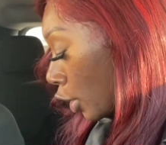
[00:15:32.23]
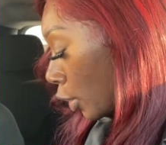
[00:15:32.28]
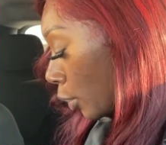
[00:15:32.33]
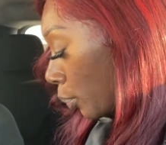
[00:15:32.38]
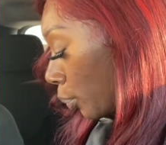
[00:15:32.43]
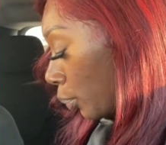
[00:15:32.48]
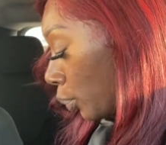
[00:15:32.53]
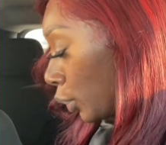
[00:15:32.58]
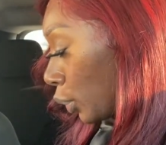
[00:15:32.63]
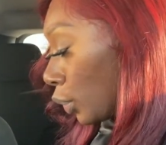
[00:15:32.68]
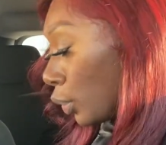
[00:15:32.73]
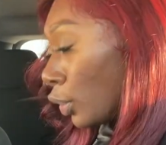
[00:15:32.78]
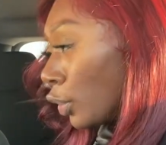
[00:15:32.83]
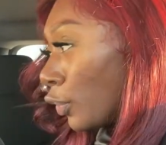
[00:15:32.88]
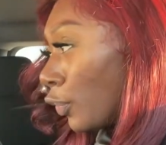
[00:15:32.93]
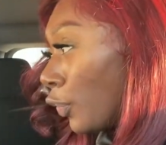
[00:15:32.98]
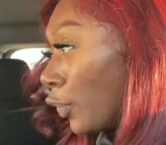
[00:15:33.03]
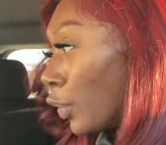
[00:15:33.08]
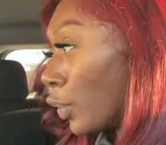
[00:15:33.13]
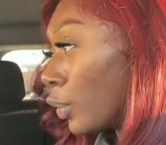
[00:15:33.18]

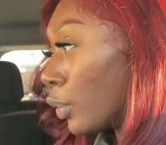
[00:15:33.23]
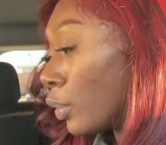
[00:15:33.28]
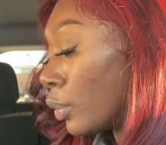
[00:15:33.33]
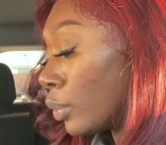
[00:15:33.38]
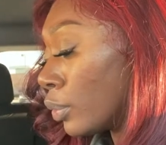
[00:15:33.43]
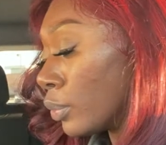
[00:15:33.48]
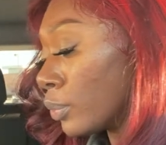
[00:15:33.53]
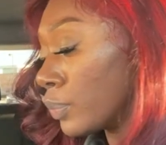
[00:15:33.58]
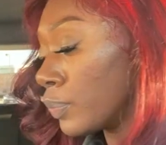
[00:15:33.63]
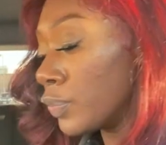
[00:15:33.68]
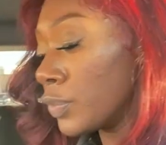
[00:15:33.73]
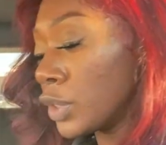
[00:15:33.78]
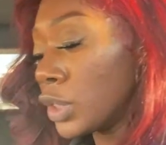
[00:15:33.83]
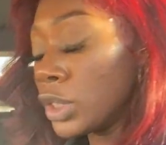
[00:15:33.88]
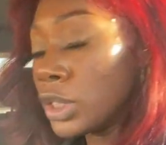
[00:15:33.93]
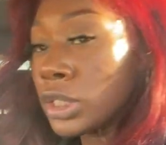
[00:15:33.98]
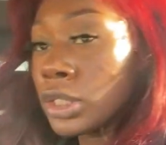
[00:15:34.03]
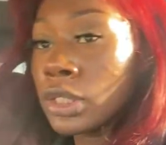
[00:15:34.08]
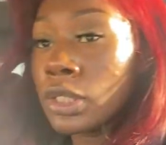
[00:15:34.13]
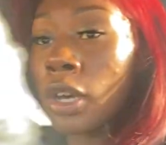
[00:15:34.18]
beautiful
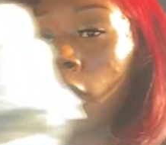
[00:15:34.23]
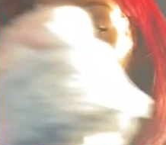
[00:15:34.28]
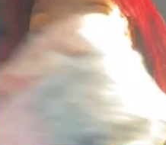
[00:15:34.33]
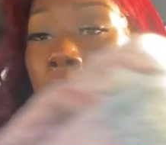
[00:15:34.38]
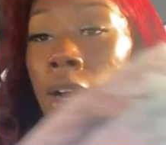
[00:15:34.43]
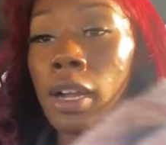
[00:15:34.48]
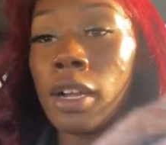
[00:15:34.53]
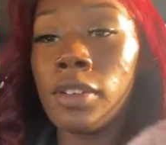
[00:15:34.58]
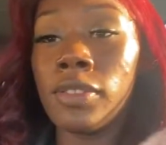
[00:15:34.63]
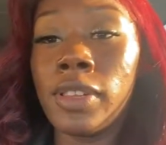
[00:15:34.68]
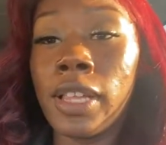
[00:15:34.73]
scarf.